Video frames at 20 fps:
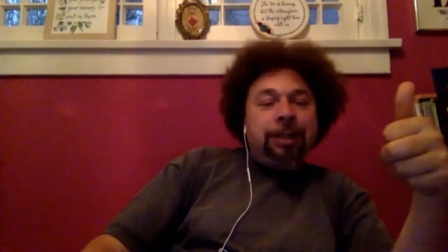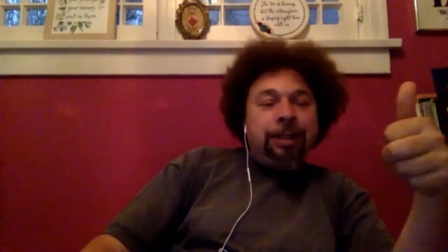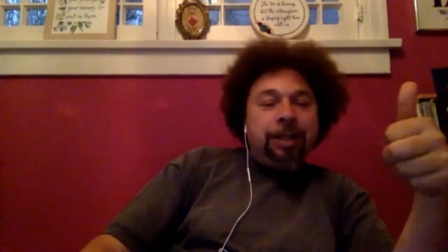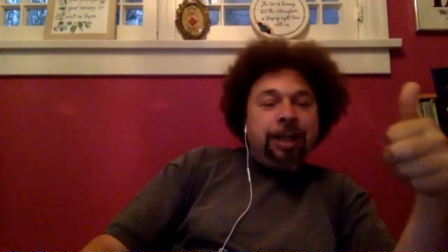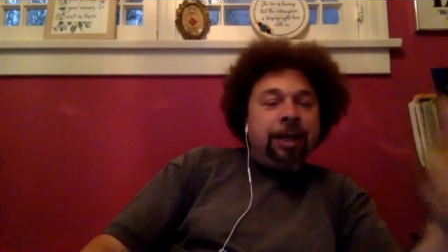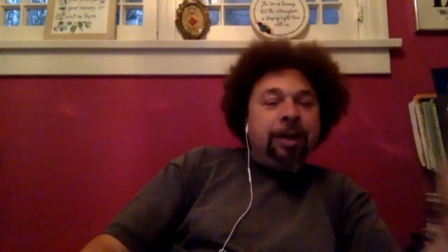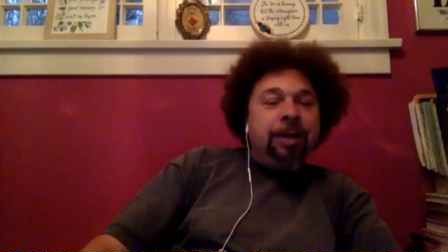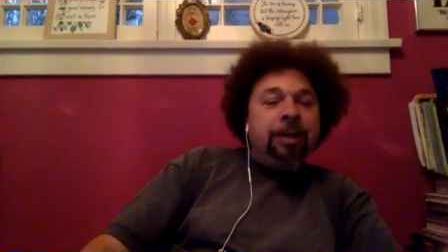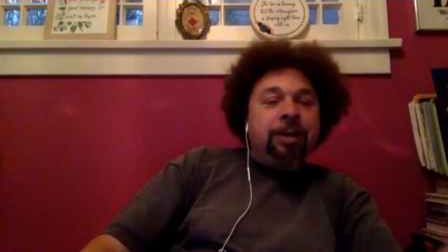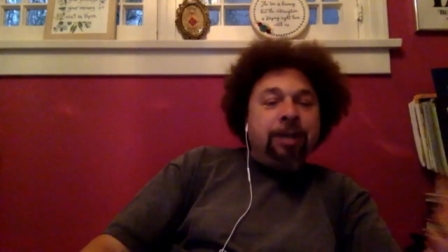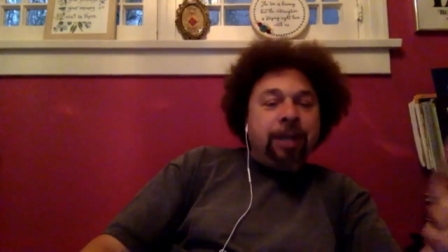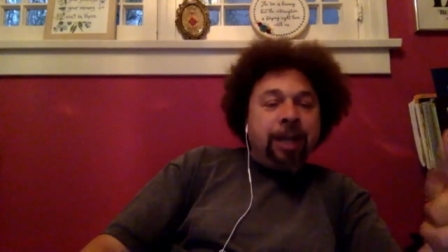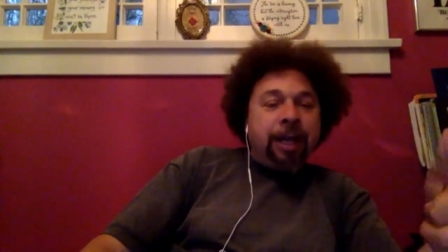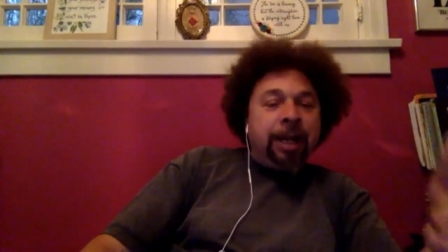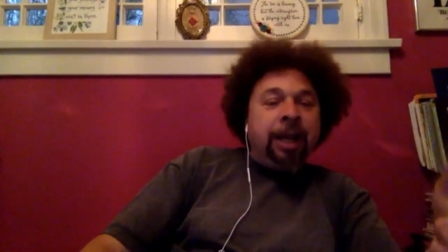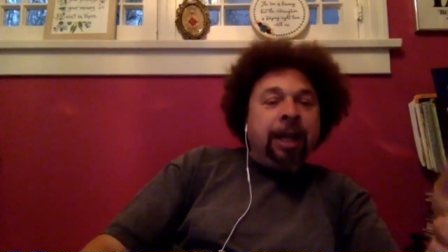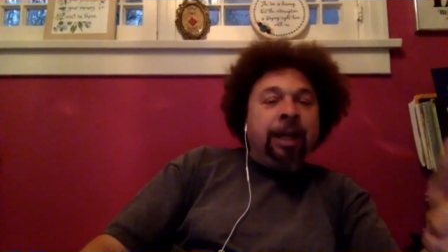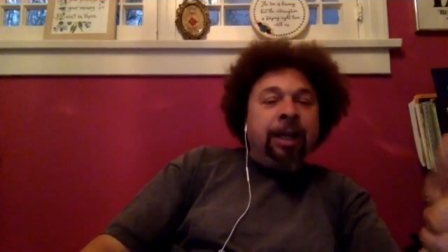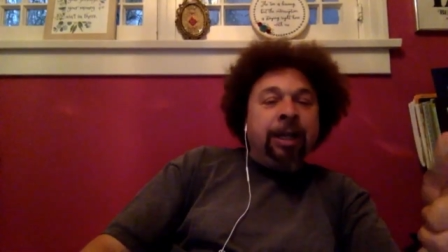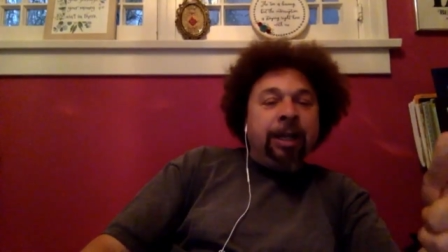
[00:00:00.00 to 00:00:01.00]
Ted
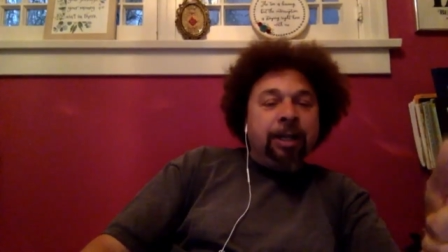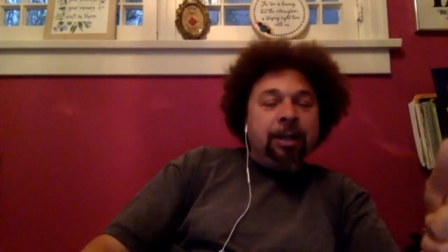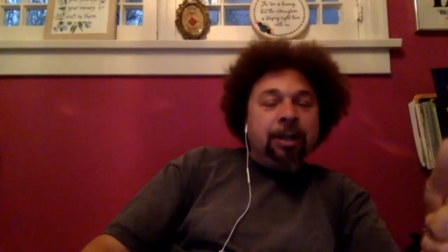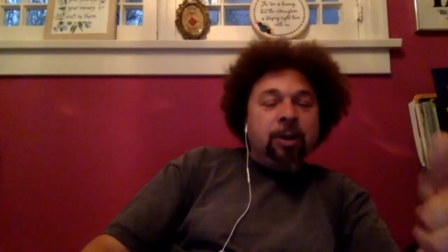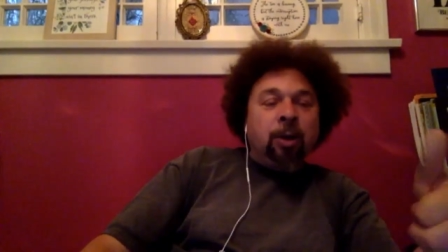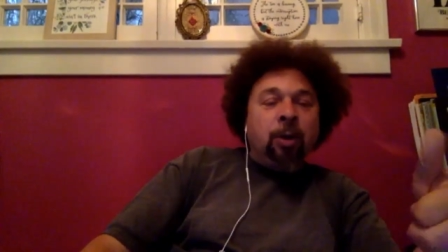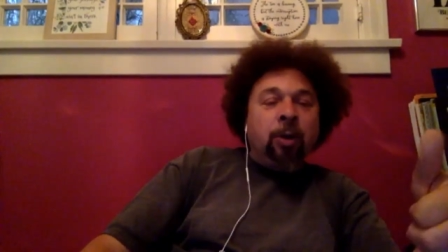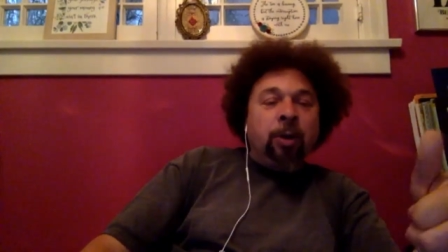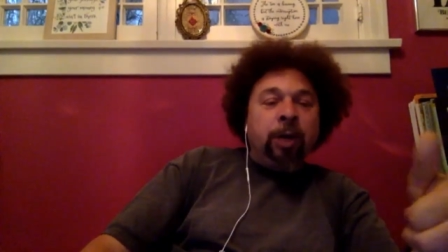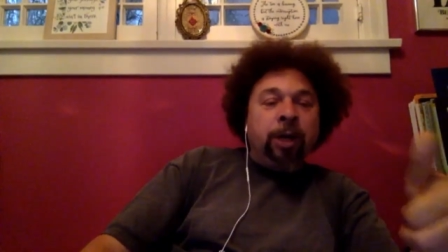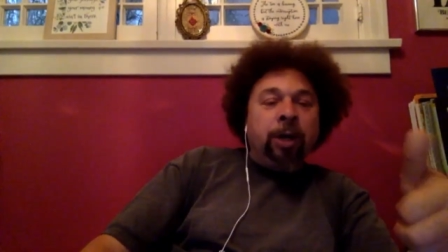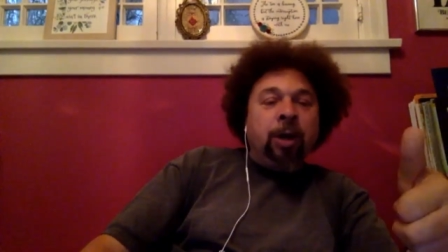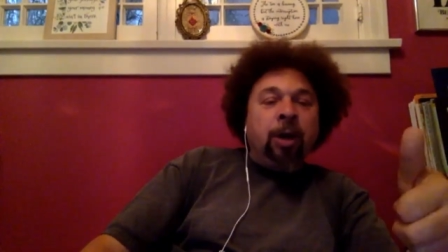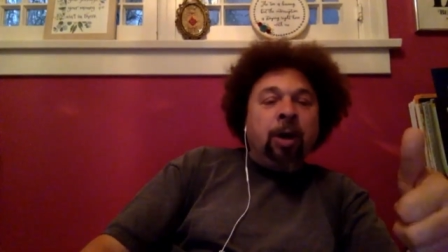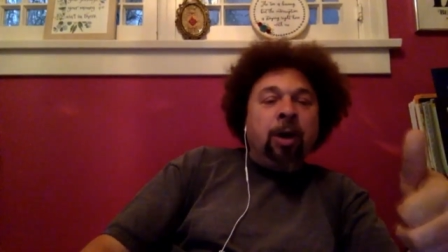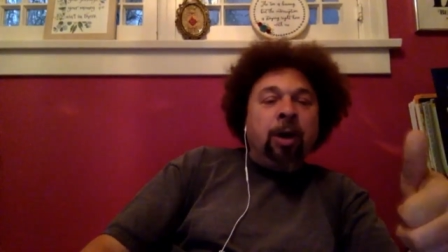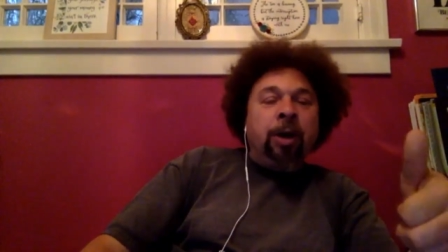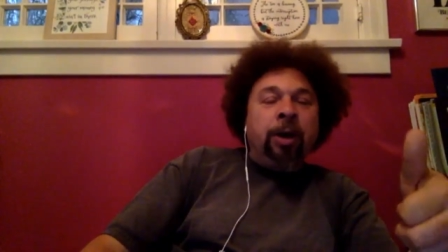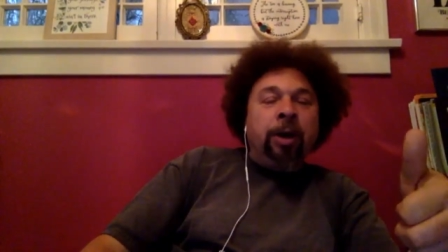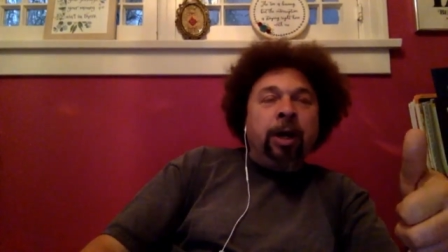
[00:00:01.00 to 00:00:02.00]
Elliott told it
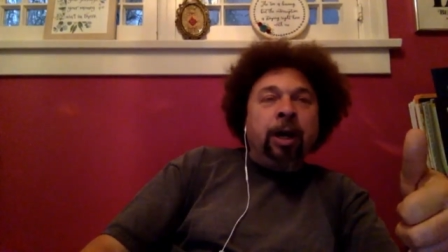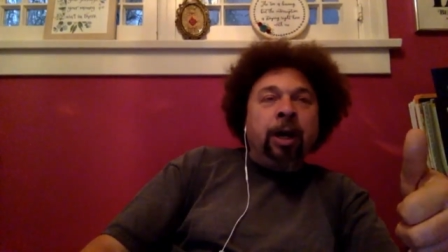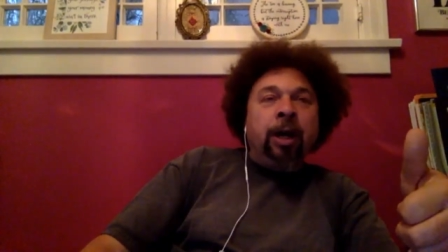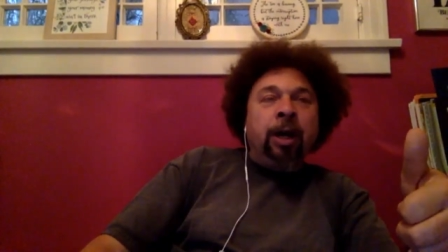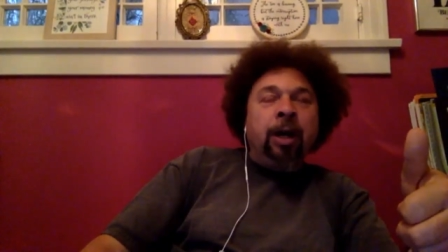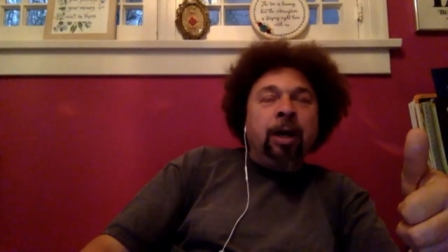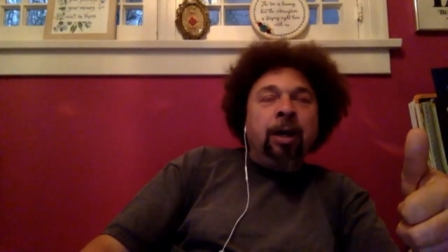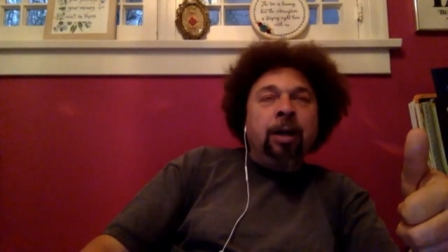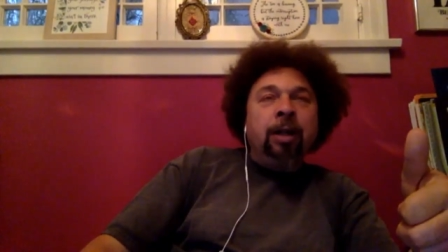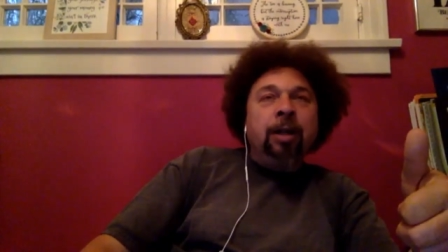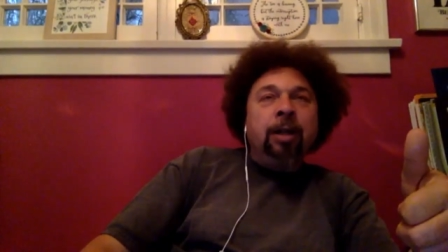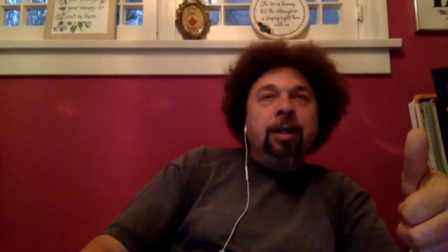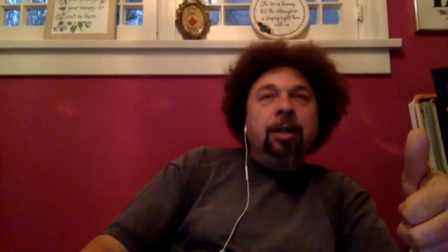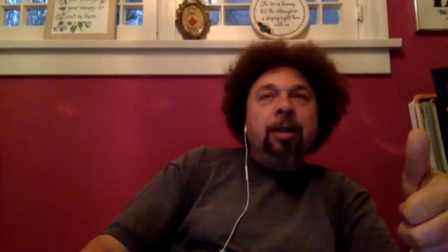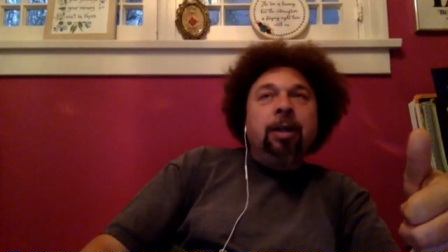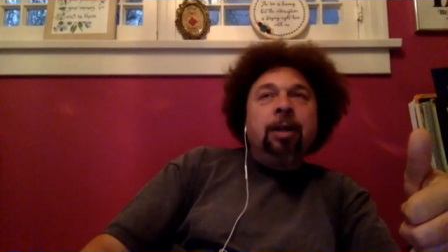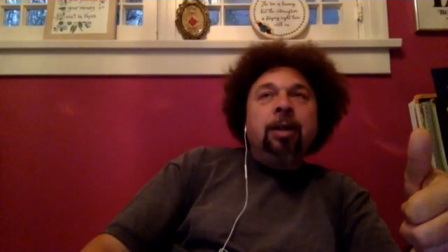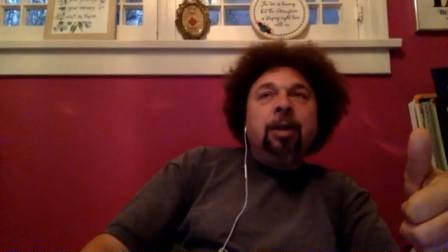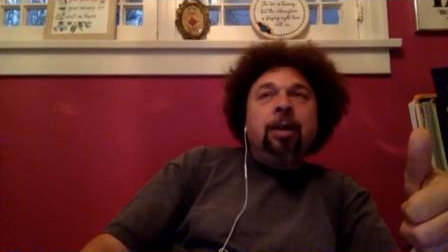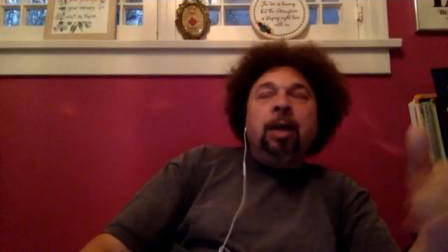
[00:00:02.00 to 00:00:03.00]
on
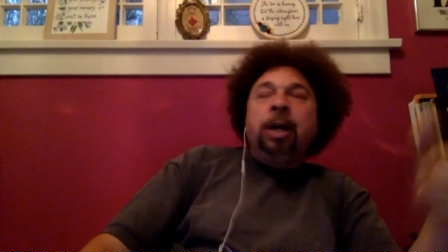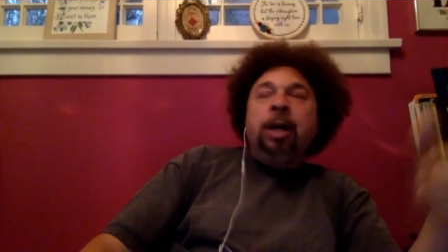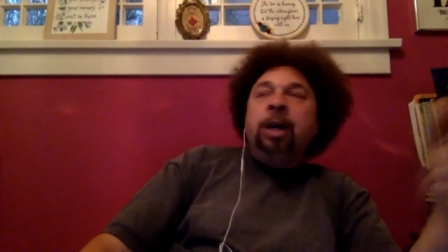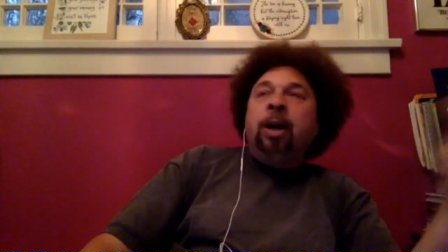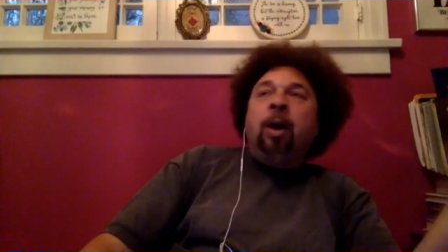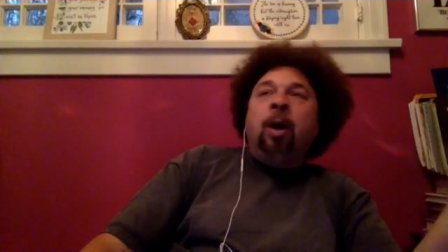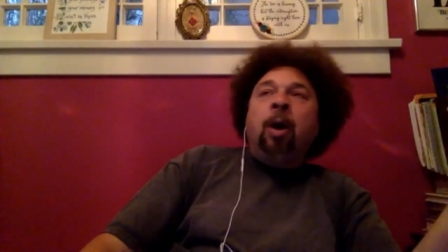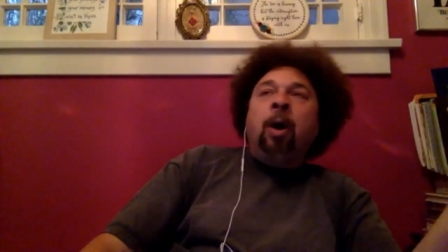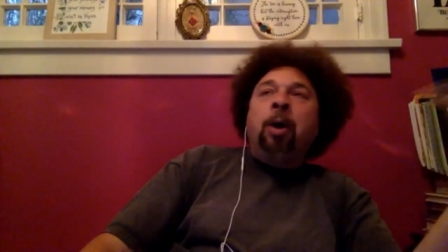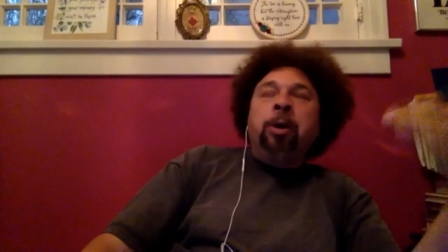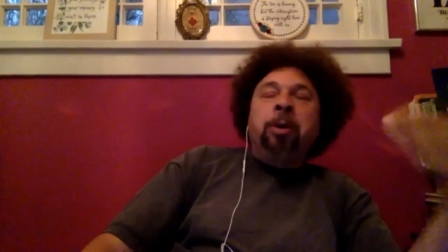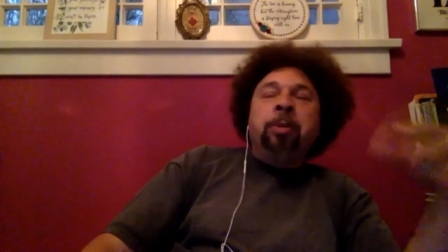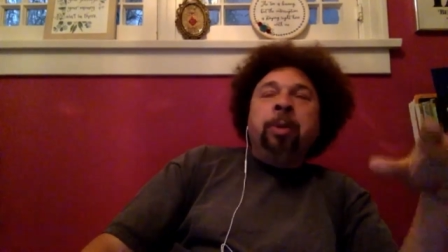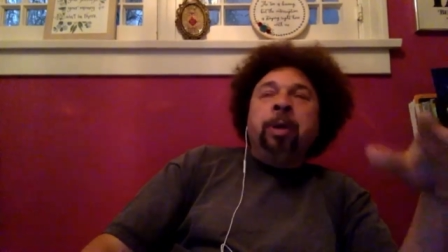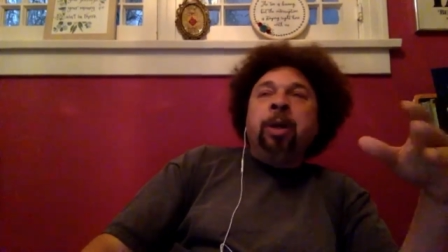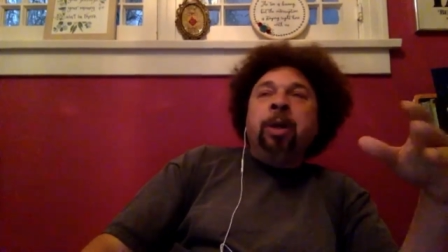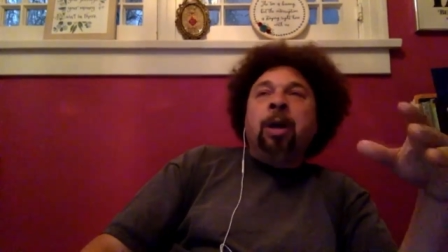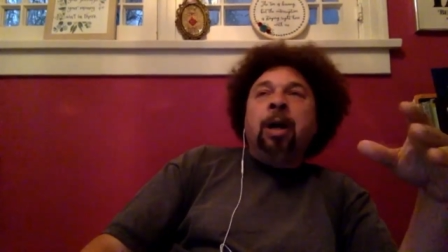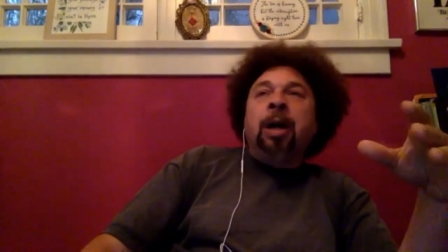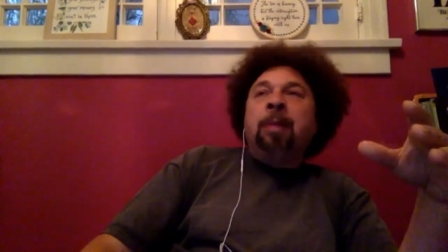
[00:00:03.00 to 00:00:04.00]
in an
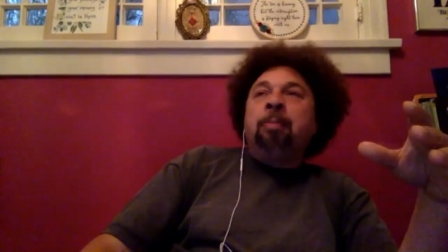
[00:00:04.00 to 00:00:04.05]
argument.